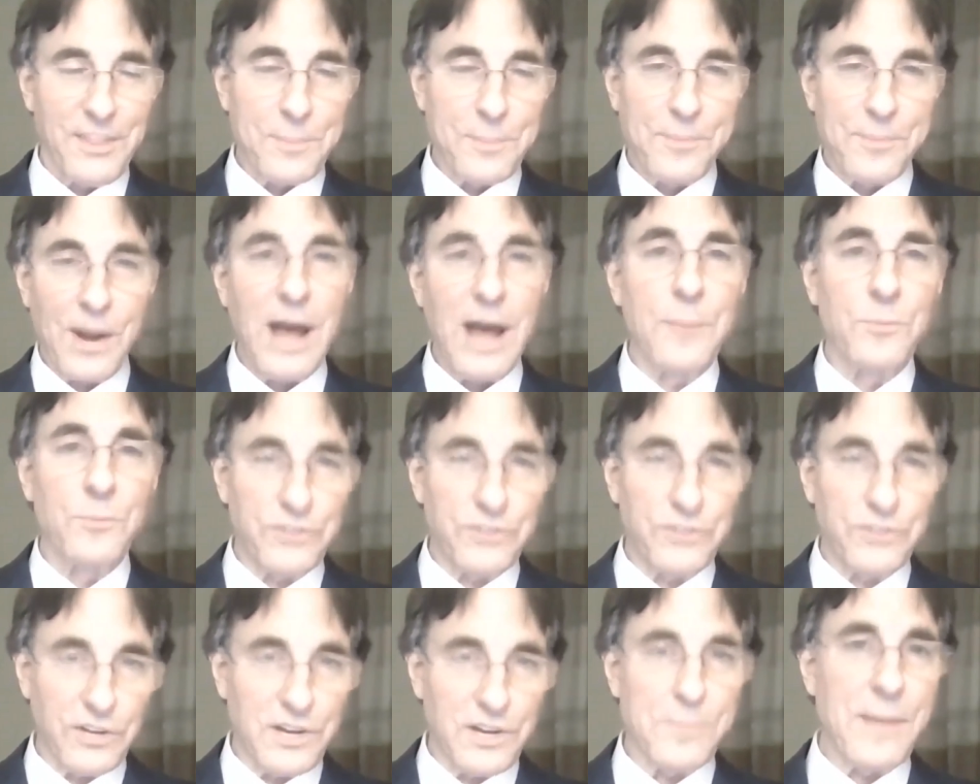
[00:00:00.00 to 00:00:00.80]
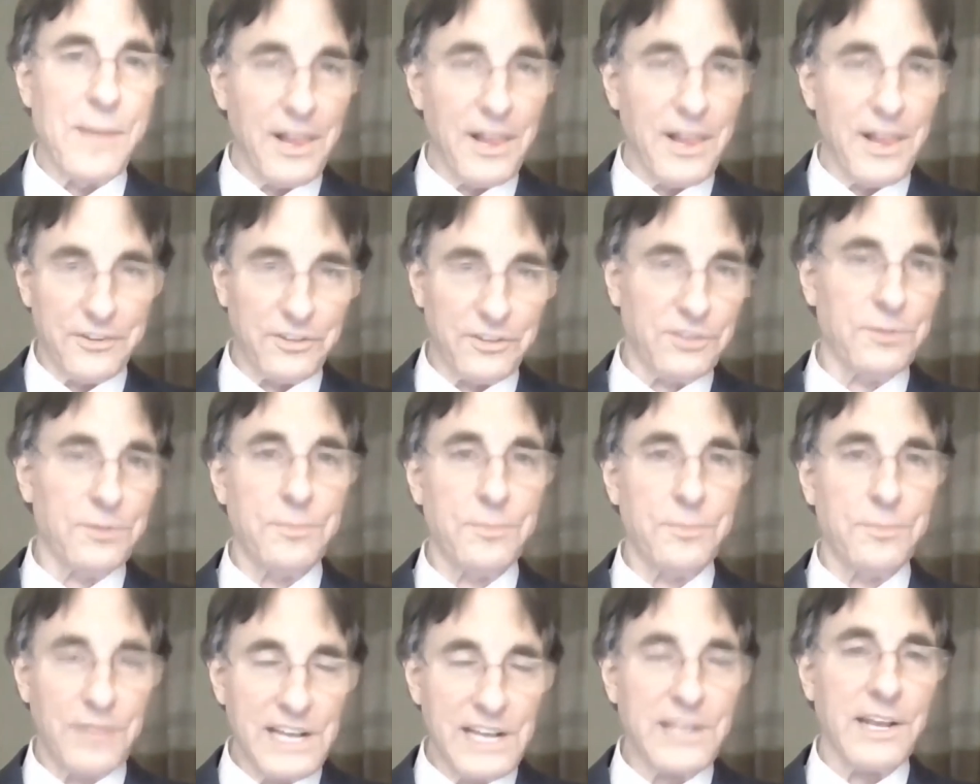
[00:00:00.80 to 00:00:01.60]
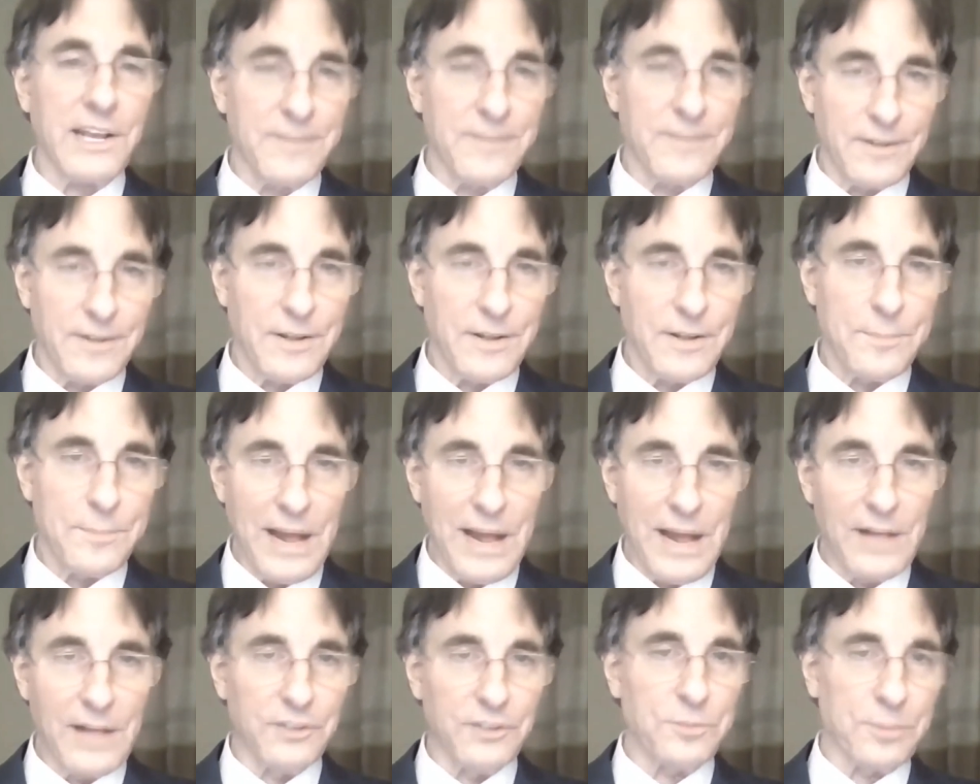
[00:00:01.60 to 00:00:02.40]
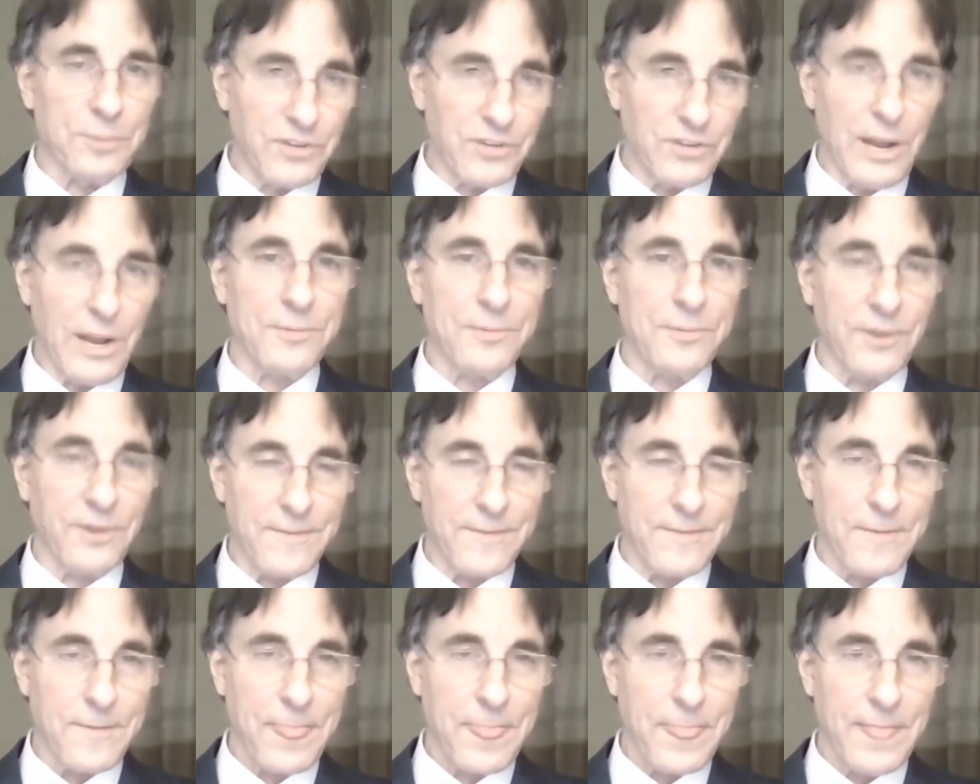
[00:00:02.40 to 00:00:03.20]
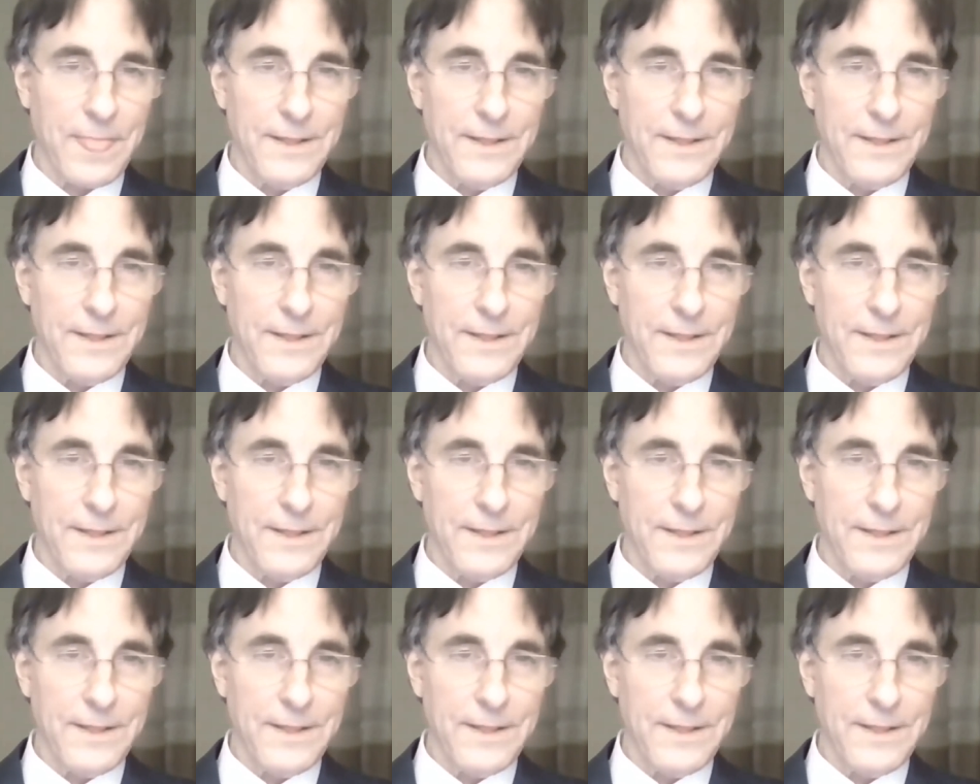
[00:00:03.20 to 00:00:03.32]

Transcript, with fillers: The problem was an imbalanced thinking, imbalanced perception.